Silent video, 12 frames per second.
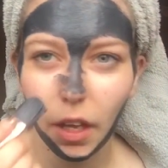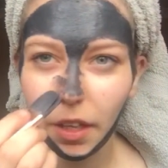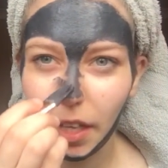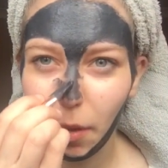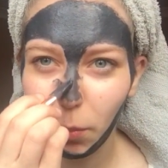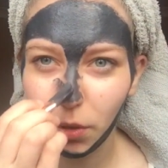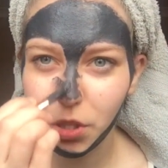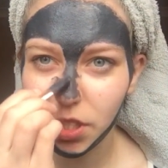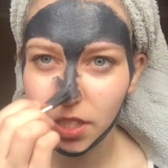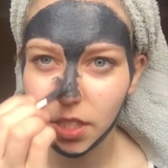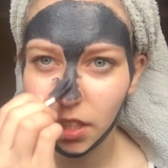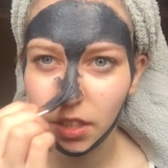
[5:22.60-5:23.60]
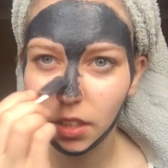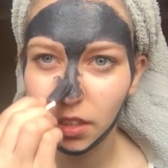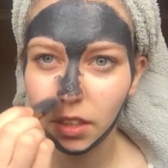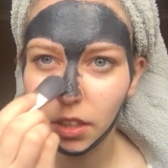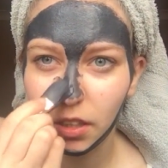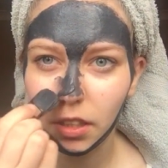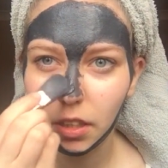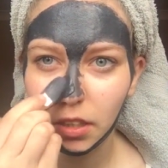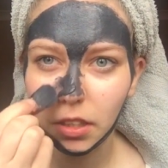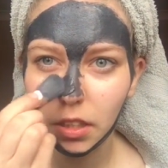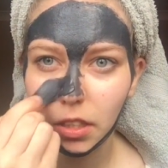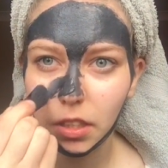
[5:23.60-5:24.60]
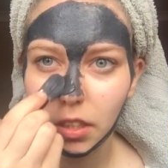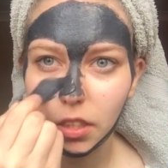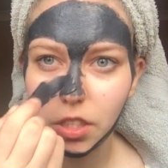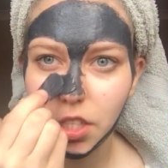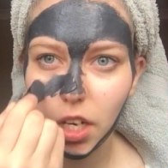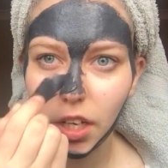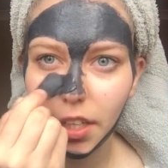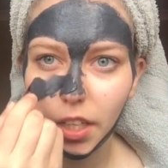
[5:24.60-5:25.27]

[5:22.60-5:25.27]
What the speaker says: And then we'll just chuck